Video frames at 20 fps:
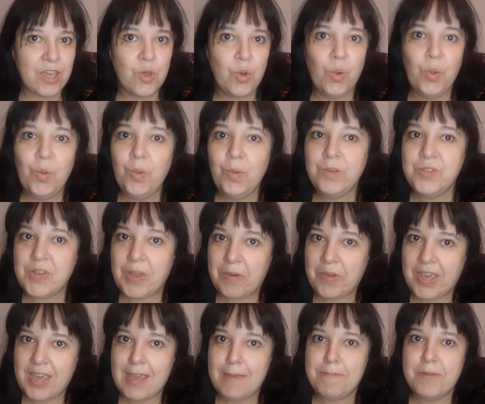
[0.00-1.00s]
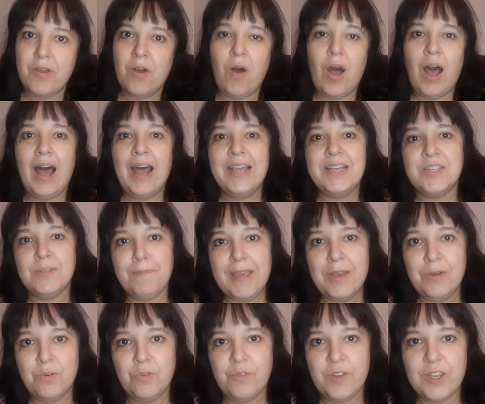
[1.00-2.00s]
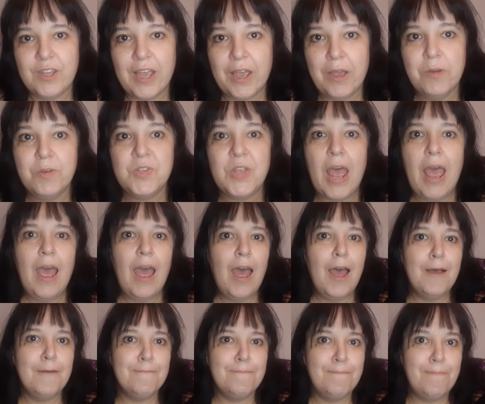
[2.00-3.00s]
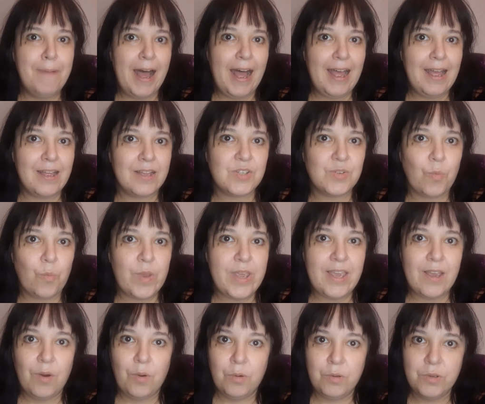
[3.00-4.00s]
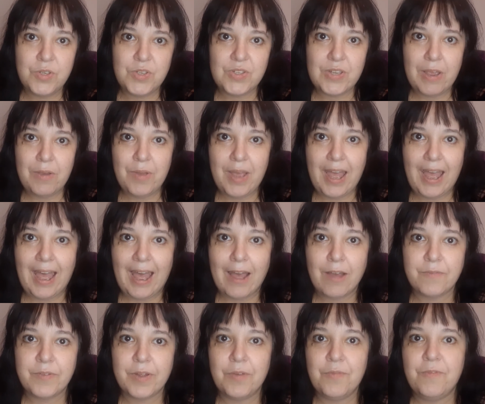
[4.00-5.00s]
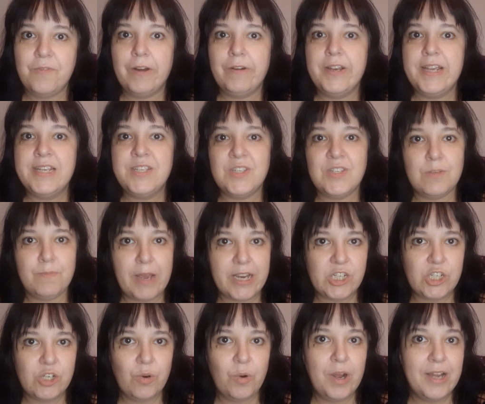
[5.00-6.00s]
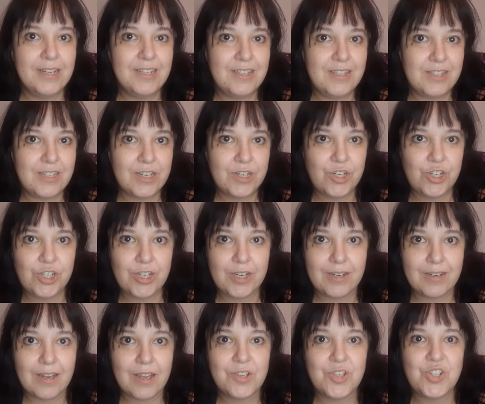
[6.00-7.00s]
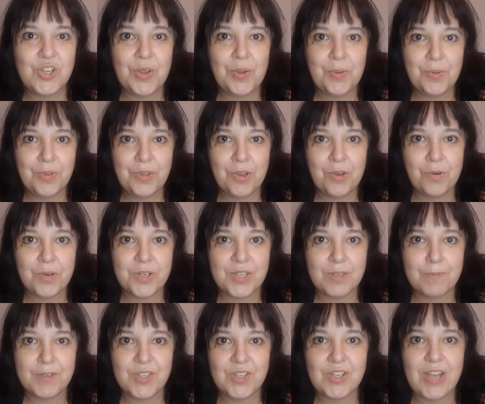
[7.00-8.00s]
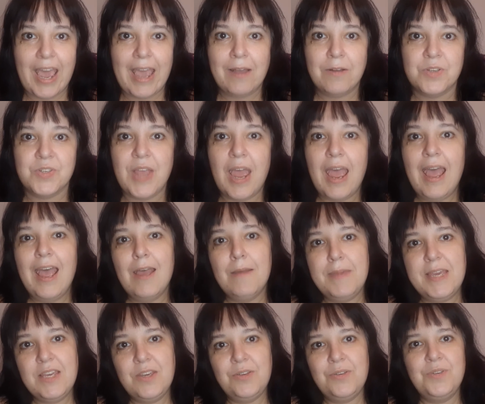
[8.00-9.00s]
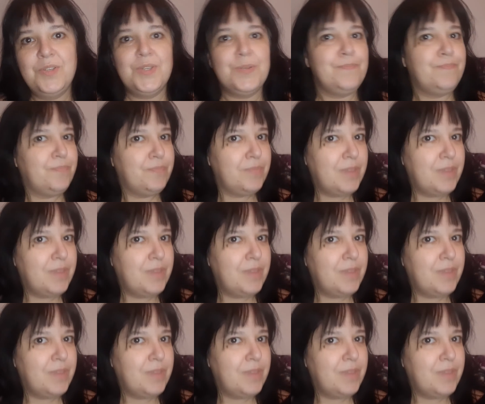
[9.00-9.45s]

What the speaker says: Coull, so keep your eyes peeled for those. But we also have a very special addition to the Christmas tales, because